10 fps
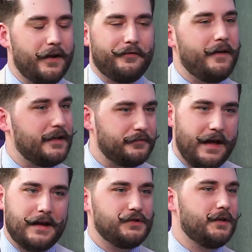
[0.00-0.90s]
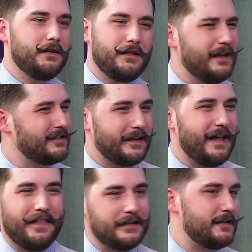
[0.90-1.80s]
fast fashion, things like
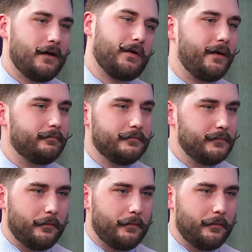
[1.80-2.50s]
that. That's not what I'm a part of.